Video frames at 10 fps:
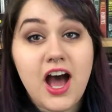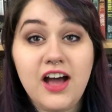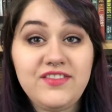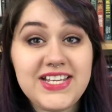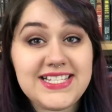
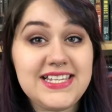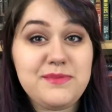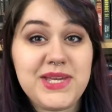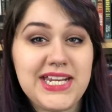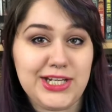Obviously
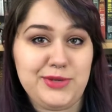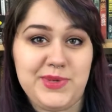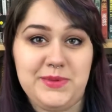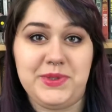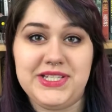meeting new
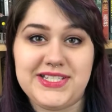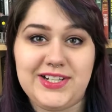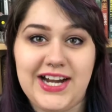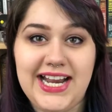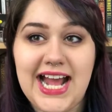people is
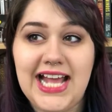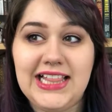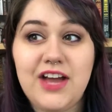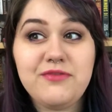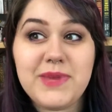great. I
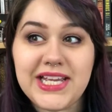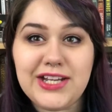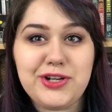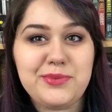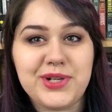love
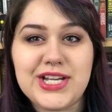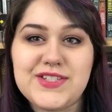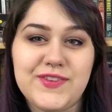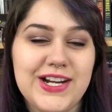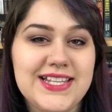making new
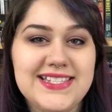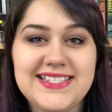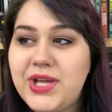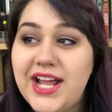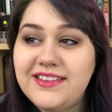bookish
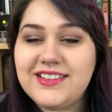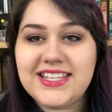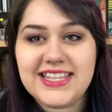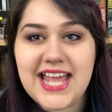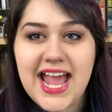friends, but other
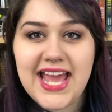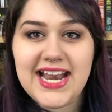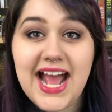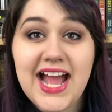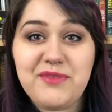than that,
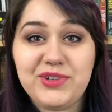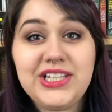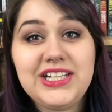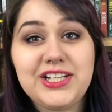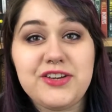I'm
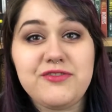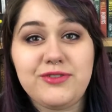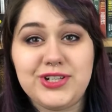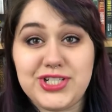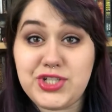really looking
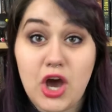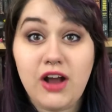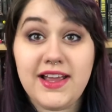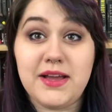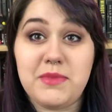forward to
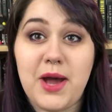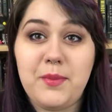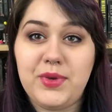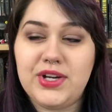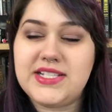talking
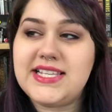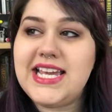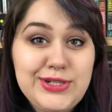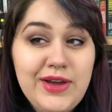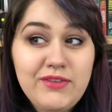about books. I
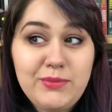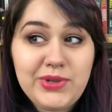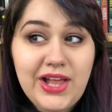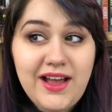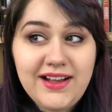do have a
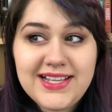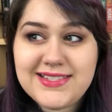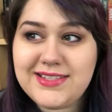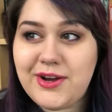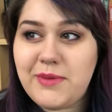blog, and
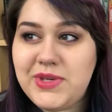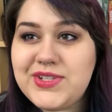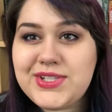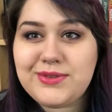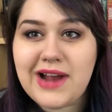so I'm
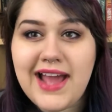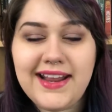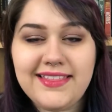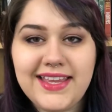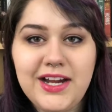used to
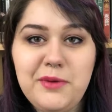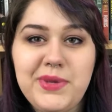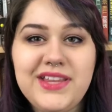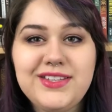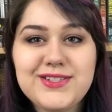writing there,
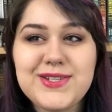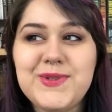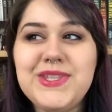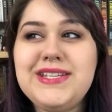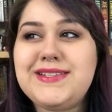but there's
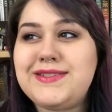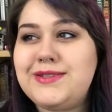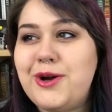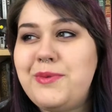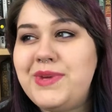only
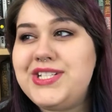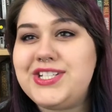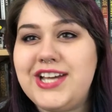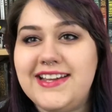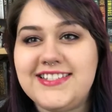so
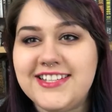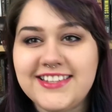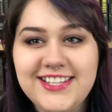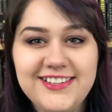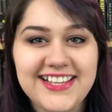much gushing
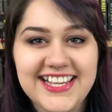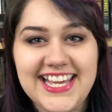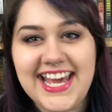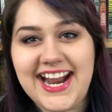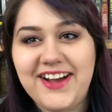that you can
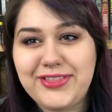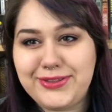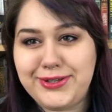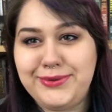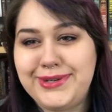get out
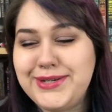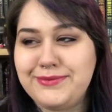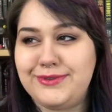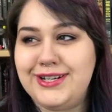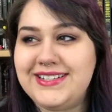through
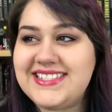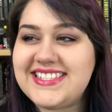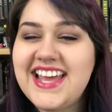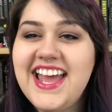written words.